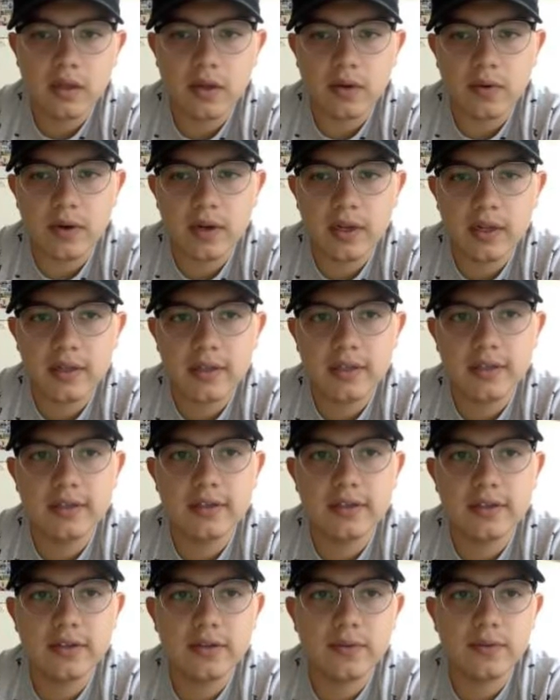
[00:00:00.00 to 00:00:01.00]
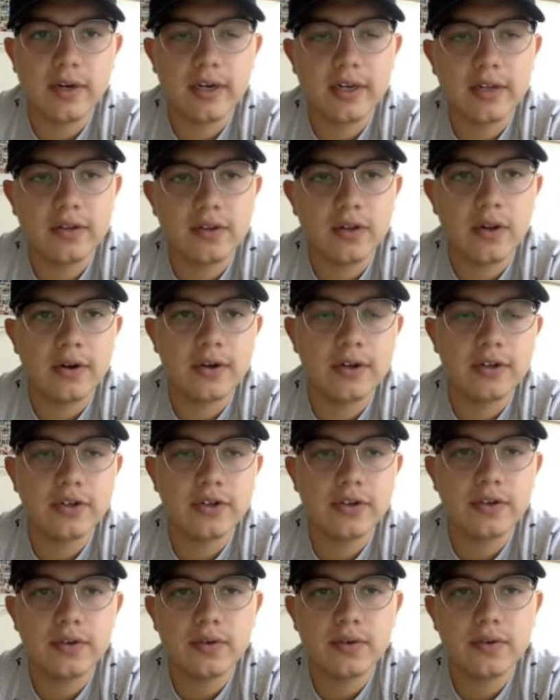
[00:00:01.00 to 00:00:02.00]
Alright, this is the Writing to Learn
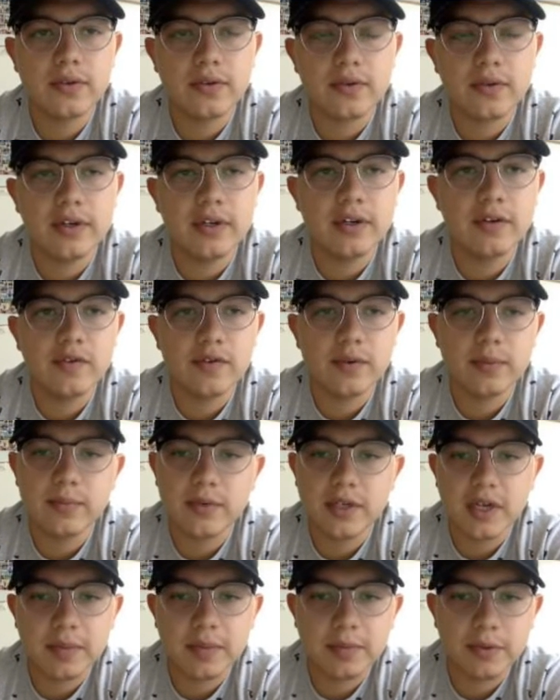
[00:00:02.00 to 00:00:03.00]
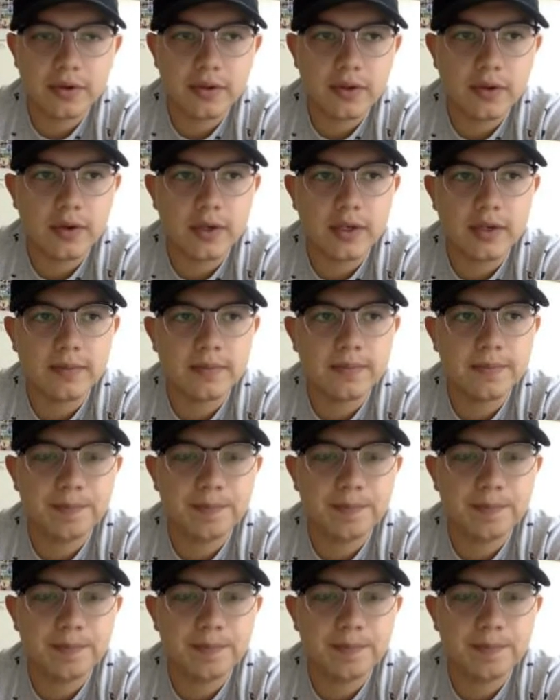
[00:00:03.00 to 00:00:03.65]
Journal 3 from Chapter 3.